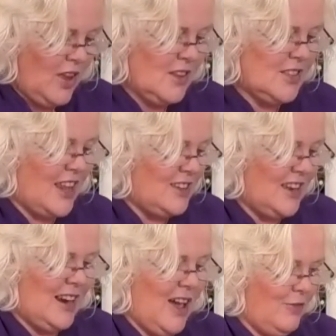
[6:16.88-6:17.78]

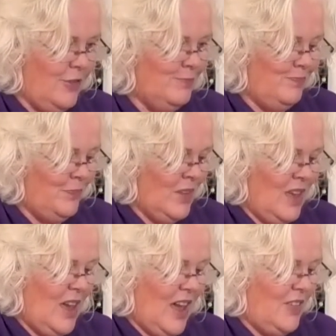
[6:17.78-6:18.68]
sending love
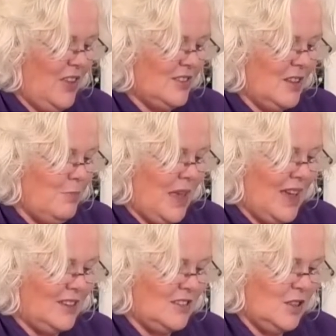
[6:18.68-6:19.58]
and this can be
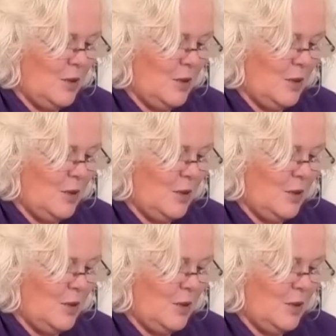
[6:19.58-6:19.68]
added to the